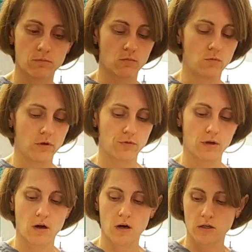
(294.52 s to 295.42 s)
with
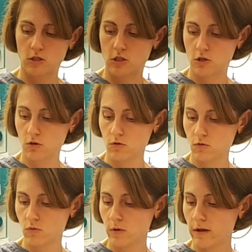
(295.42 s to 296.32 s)
regard
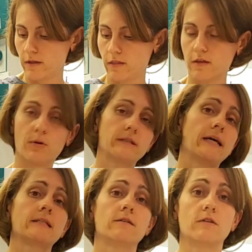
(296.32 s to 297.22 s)
to the
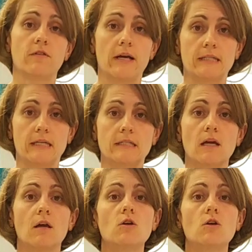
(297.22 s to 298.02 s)
protective devices,